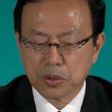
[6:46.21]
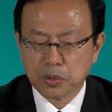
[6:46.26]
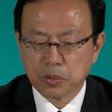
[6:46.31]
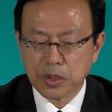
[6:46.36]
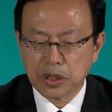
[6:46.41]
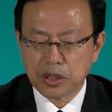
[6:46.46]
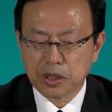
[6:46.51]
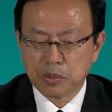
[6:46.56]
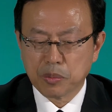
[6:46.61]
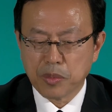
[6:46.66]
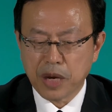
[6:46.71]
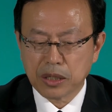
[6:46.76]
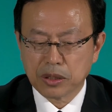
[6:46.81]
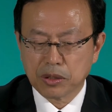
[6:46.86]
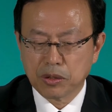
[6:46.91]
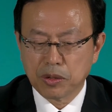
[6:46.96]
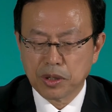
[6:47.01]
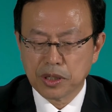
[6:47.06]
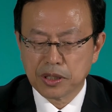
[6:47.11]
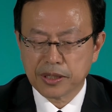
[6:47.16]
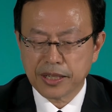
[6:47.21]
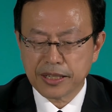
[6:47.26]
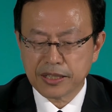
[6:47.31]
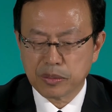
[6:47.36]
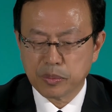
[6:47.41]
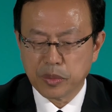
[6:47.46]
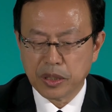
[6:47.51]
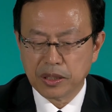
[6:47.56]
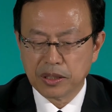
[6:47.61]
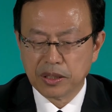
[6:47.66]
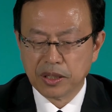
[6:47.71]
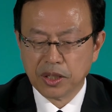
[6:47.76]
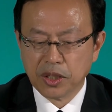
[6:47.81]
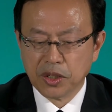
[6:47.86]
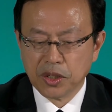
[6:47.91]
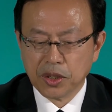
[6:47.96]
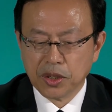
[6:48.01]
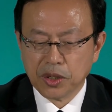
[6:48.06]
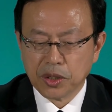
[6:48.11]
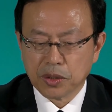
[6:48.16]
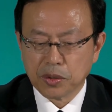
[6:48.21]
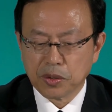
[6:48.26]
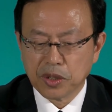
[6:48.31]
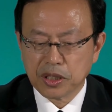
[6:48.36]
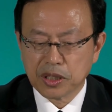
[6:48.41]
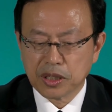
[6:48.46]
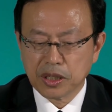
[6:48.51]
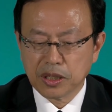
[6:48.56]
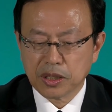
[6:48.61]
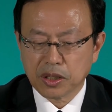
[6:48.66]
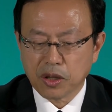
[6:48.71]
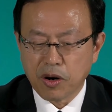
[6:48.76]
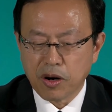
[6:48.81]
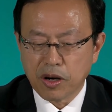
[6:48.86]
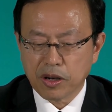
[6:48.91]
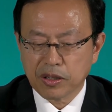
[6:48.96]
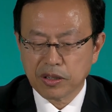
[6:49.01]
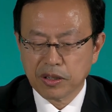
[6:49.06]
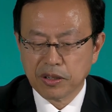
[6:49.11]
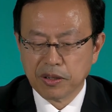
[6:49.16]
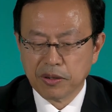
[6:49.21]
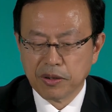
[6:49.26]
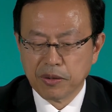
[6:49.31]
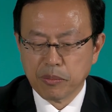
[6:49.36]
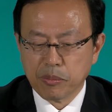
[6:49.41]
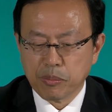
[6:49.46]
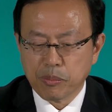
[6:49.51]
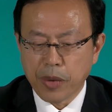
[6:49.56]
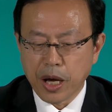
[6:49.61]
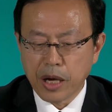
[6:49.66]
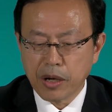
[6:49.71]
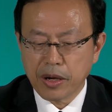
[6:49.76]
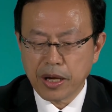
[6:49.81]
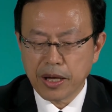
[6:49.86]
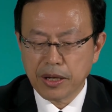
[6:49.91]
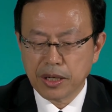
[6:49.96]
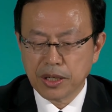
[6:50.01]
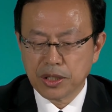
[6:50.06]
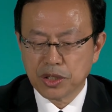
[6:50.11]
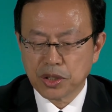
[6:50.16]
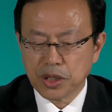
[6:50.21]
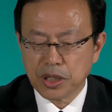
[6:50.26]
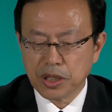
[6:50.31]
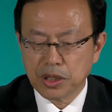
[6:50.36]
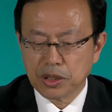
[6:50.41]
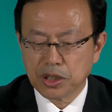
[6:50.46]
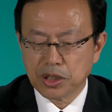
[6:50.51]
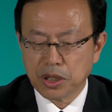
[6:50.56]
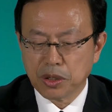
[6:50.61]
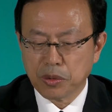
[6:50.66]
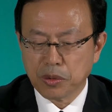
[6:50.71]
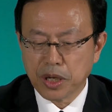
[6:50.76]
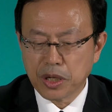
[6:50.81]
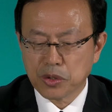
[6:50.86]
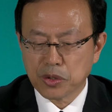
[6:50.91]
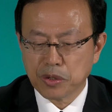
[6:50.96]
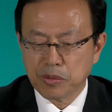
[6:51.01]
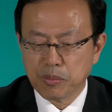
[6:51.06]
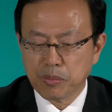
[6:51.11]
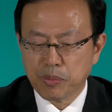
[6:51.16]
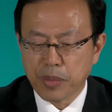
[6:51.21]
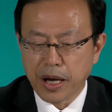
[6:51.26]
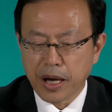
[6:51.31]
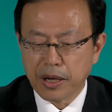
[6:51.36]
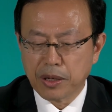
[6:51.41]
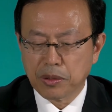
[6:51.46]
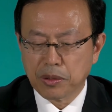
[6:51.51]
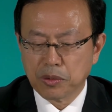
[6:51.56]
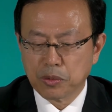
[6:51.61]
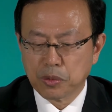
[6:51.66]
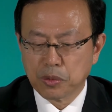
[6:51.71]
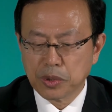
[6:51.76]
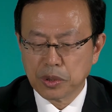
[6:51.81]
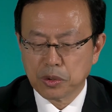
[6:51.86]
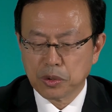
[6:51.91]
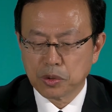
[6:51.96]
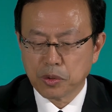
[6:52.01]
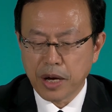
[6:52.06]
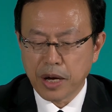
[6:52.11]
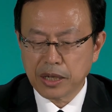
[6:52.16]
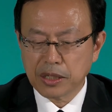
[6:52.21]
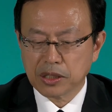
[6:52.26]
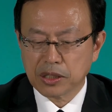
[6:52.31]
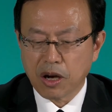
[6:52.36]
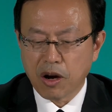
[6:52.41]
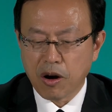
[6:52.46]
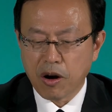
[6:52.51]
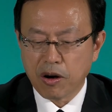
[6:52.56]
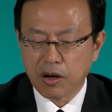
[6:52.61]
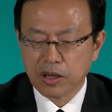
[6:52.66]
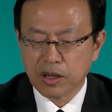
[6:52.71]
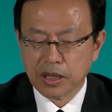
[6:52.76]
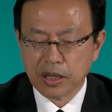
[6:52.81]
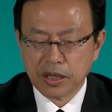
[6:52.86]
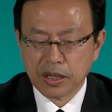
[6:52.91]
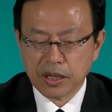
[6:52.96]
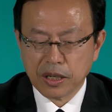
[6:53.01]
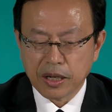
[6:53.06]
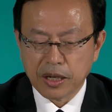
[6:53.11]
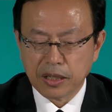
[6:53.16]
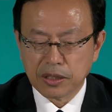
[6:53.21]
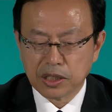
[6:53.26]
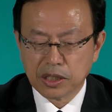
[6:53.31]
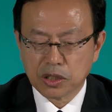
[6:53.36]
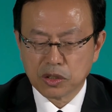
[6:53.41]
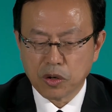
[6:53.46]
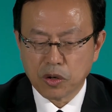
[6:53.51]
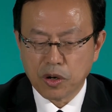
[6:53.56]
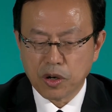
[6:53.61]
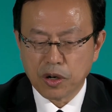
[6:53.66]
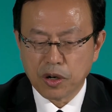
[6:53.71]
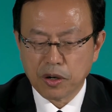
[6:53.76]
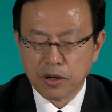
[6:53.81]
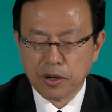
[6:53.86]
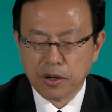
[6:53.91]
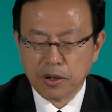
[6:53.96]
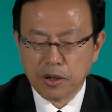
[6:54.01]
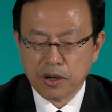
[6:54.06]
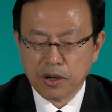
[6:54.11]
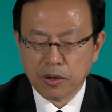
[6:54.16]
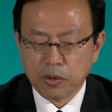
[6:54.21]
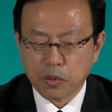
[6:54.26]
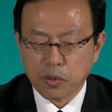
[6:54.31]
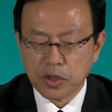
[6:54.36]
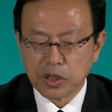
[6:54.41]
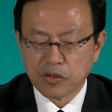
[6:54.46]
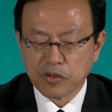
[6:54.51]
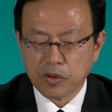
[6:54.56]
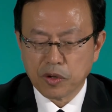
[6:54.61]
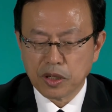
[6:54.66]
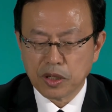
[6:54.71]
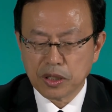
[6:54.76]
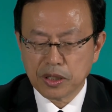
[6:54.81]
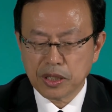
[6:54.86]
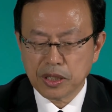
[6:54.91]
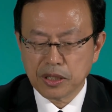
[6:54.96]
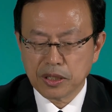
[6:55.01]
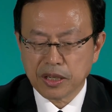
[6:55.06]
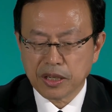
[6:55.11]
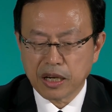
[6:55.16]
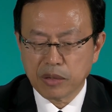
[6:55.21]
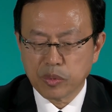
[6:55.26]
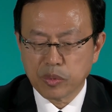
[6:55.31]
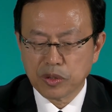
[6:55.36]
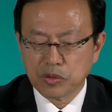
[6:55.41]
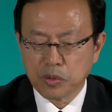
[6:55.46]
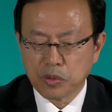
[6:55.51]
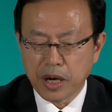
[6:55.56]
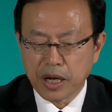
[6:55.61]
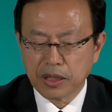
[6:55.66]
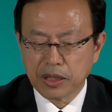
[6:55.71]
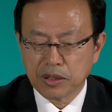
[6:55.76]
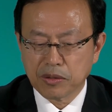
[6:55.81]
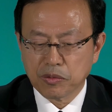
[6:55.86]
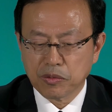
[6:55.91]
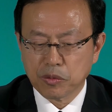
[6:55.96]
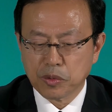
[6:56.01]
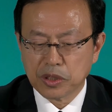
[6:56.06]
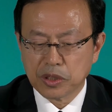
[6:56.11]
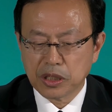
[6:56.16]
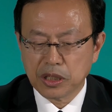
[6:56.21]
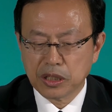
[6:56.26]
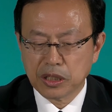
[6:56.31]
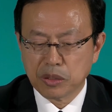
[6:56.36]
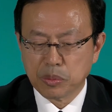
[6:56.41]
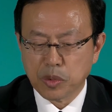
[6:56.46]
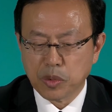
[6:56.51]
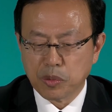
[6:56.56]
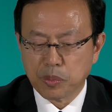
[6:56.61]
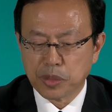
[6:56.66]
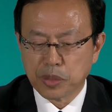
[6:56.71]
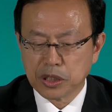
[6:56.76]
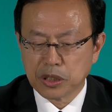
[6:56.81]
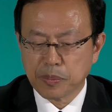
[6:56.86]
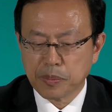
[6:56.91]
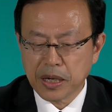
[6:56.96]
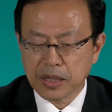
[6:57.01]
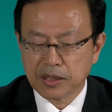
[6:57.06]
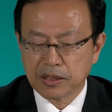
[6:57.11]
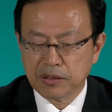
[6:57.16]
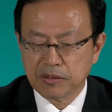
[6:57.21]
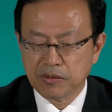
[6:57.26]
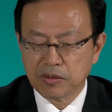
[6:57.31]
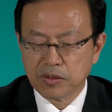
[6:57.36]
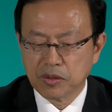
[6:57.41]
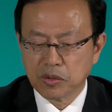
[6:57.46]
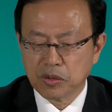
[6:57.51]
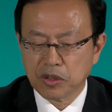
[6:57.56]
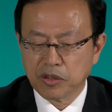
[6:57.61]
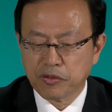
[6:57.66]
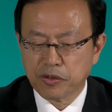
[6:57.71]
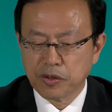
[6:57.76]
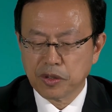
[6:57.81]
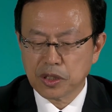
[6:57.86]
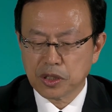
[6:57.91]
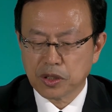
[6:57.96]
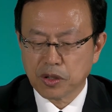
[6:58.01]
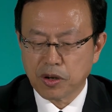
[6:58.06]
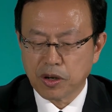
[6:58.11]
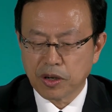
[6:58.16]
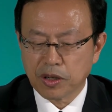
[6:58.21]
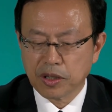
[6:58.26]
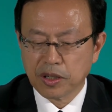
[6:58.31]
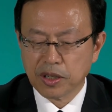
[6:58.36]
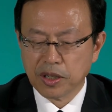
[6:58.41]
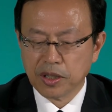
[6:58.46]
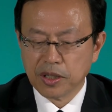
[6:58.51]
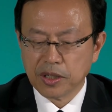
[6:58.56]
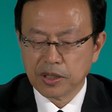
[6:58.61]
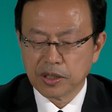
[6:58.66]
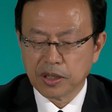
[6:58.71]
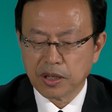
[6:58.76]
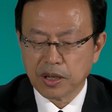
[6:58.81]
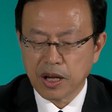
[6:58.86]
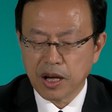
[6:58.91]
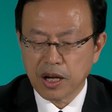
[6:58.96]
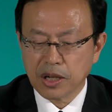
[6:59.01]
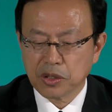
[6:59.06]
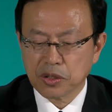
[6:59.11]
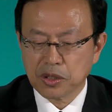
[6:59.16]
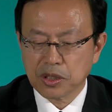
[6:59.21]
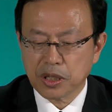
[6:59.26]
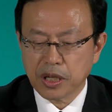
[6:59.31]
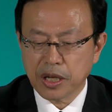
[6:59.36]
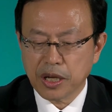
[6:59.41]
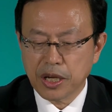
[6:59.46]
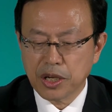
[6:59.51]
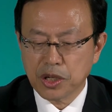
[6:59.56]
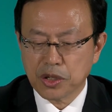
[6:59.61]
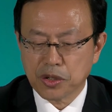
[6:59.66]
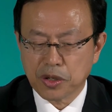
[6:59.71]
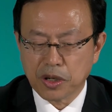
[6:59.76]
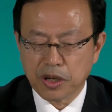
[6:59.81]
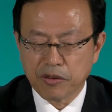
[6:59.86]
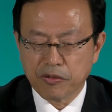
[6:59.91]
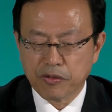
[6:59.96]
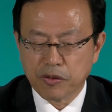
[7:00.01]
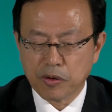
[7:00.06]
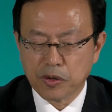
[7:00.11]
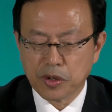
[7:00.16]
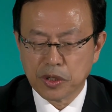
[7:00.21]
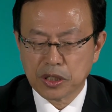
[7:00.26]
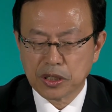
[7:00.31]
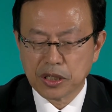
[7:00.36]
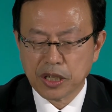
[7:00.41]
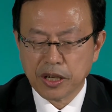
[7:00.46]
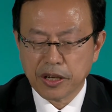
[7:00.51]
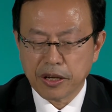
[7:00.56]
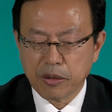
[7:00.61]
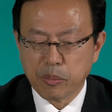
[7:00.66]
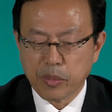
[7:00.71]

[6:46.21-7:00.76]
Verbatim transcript: risk model assessment, to the third talk, bioenergy generation by Rice husk and saw with volunteer carbon right with ITMO perspective. To the first talk, the largest Asia forest and